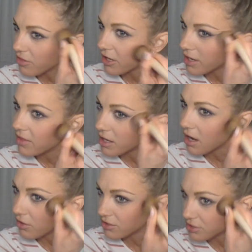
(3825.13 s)
And the
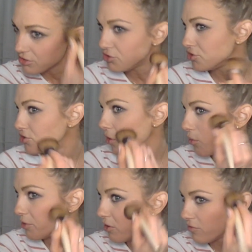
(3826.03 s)
colors are so
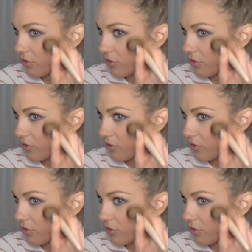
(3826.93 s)
beautiful,